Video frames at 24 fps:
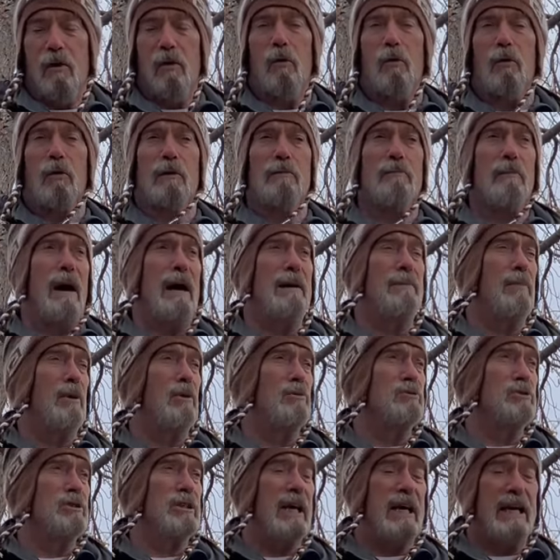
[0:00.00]
or in my
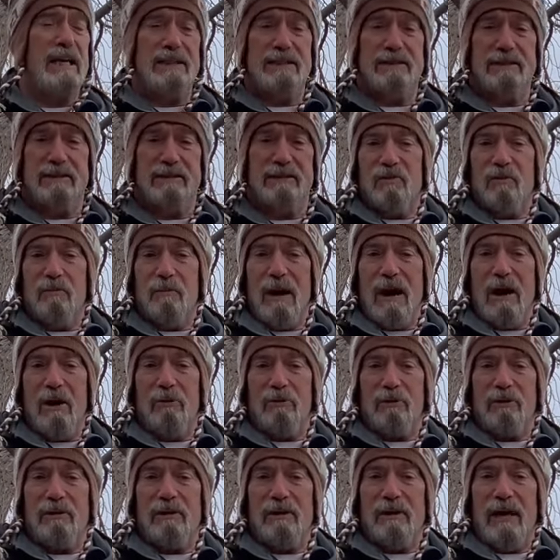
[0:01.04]
boat's case, to
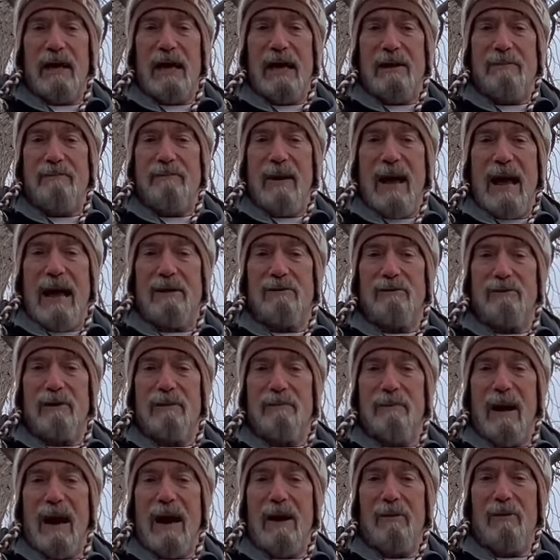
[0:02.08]
mount a
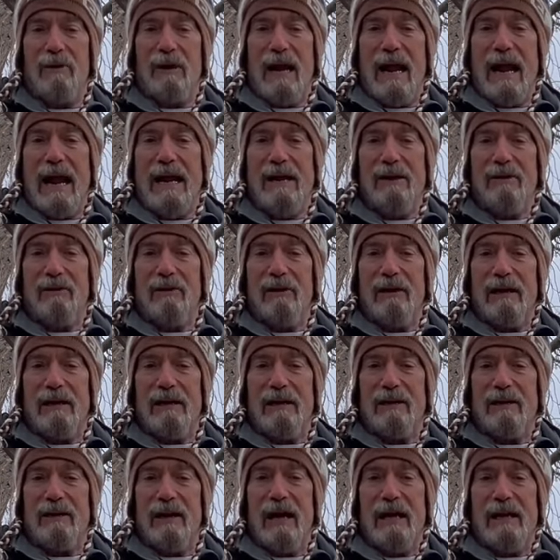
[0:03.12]
battery-powered
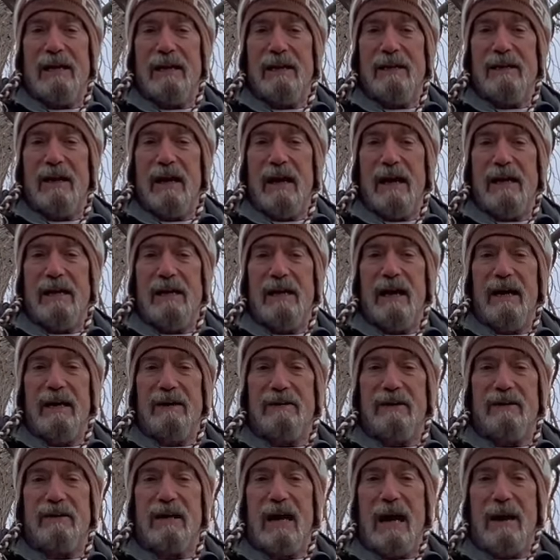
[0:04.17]
anchor light at night
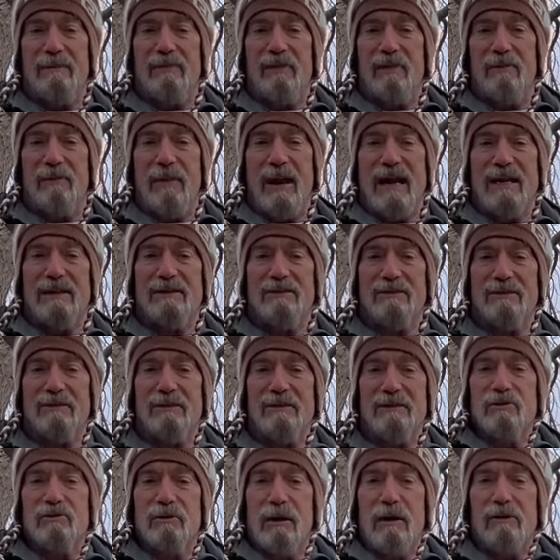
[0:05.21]
at the top of the
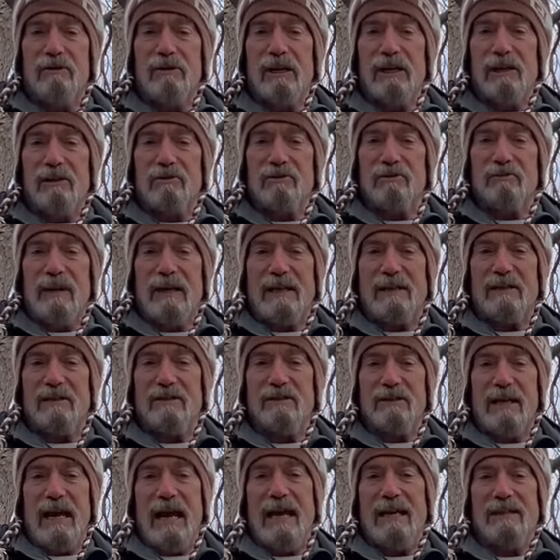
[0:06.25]
mast, shroud needles make
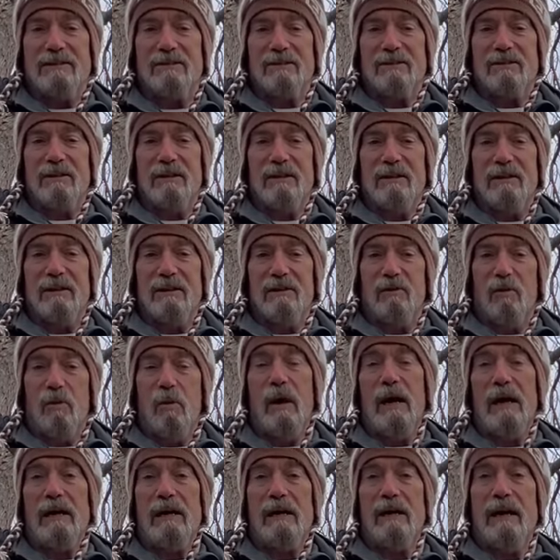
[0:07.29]
this task
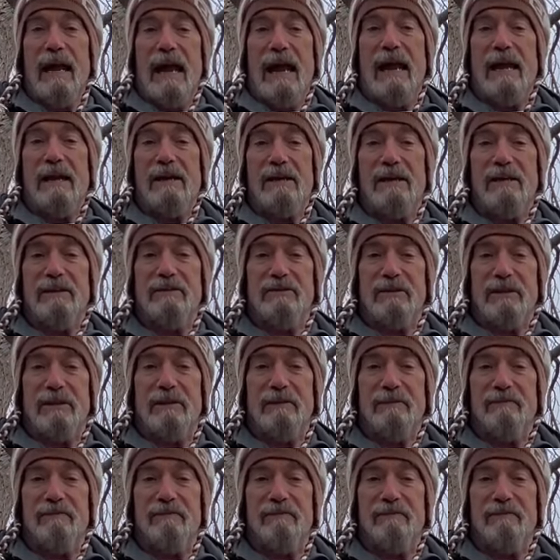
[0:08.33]
quick and easy.